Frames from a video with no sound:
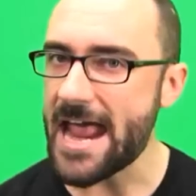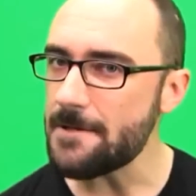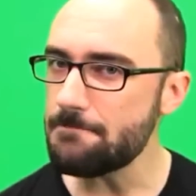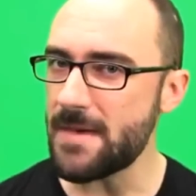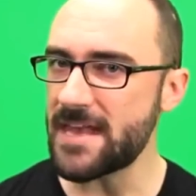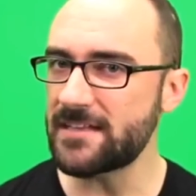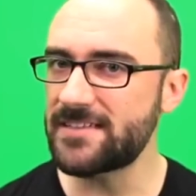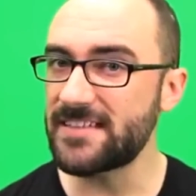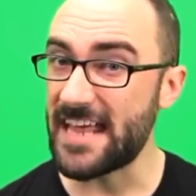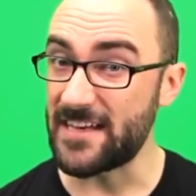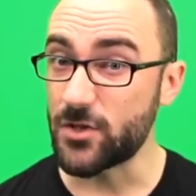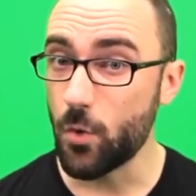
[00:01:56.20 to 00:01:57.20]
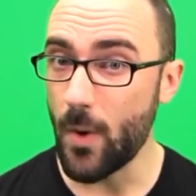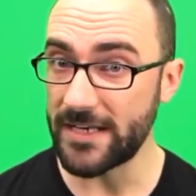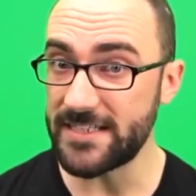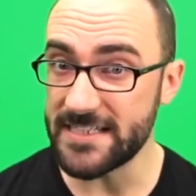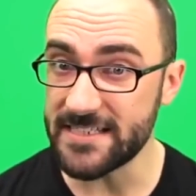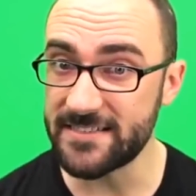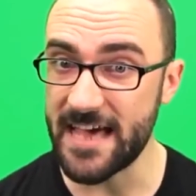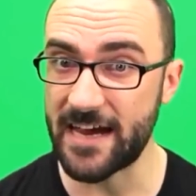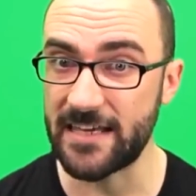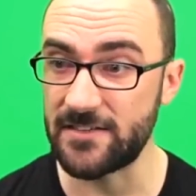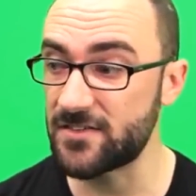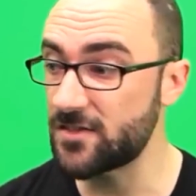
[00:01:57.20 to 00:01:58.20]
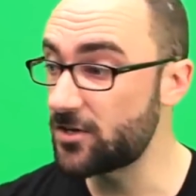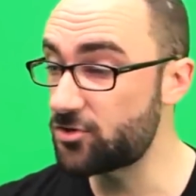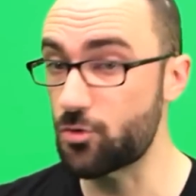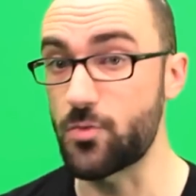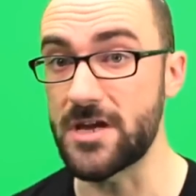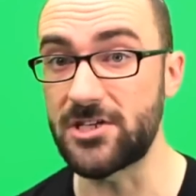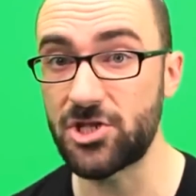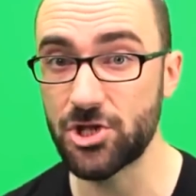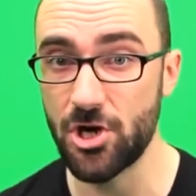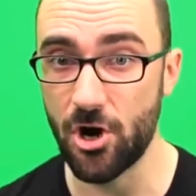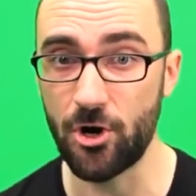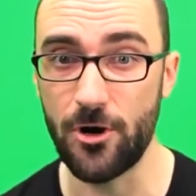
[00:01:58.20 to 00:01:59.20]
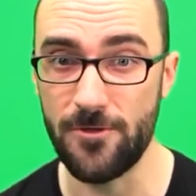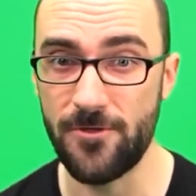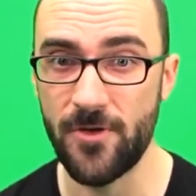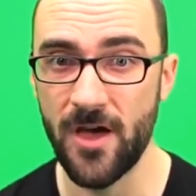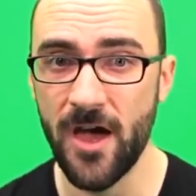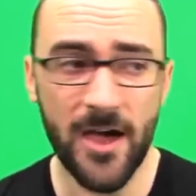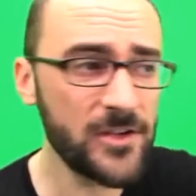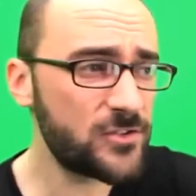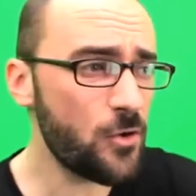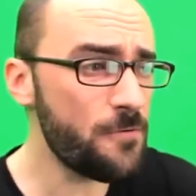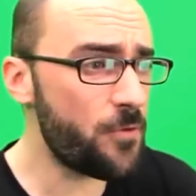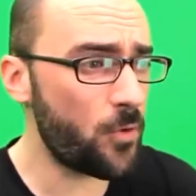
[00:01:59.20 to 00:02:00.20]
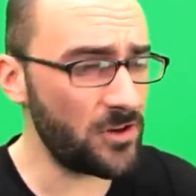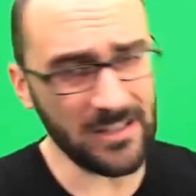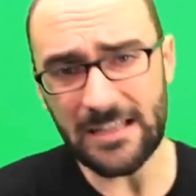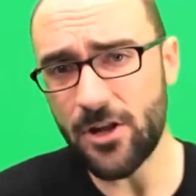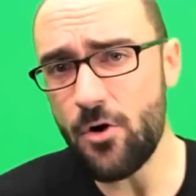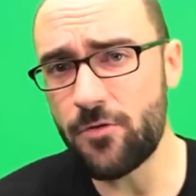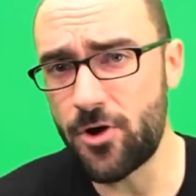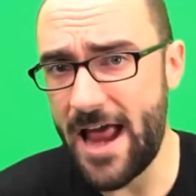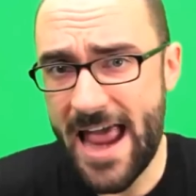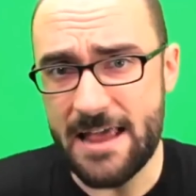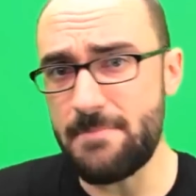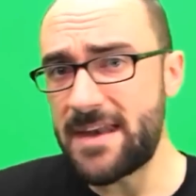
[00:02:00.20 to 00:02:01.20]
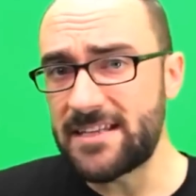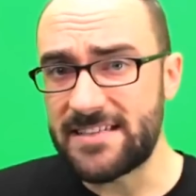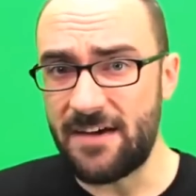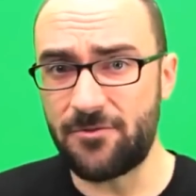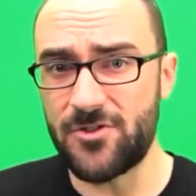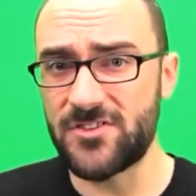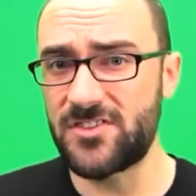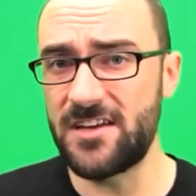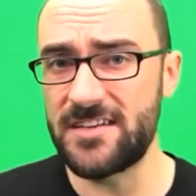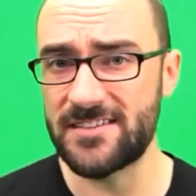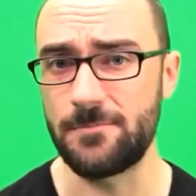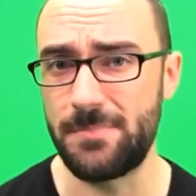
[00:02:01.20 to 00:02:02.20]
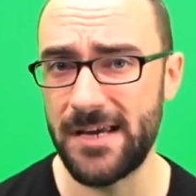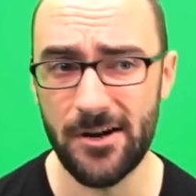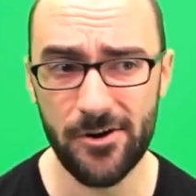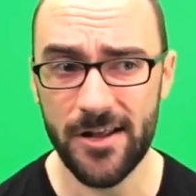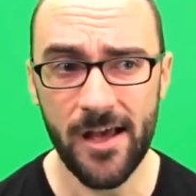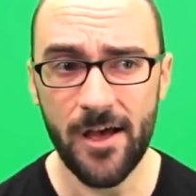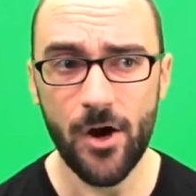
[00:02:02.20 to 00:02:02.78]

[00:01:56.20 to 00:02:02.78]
8 minutes and 20 seconds to reach Earth. So for a little over 8 minutes after the sun disappeared,